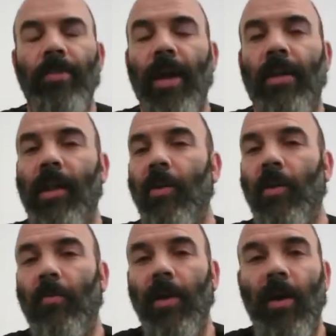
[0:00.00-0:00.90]
That cloud
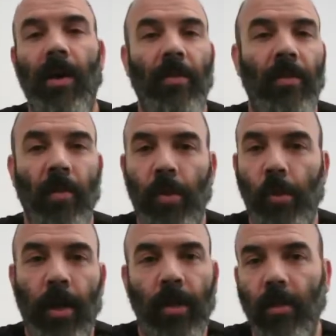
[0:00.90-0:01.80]
could have been gone in 30
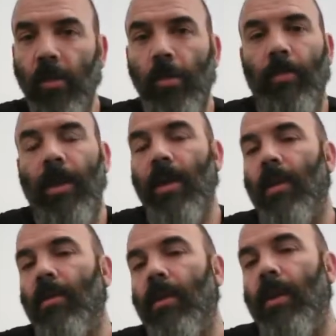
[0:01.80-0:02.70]
seconds, depending
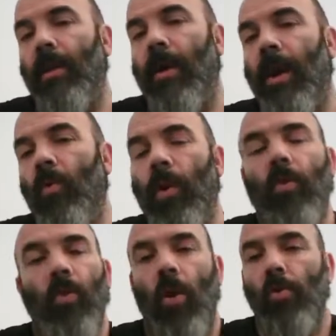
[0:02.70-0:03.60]
on the high wind.
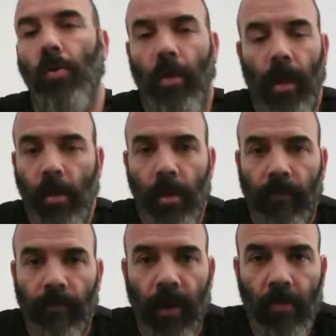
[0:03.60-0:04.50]
Who knows? Lots of
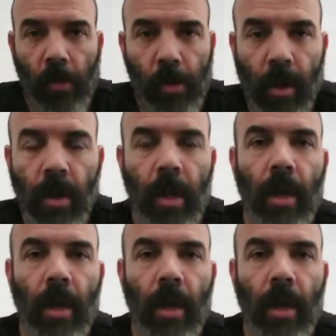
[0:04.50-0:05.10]
different variables there.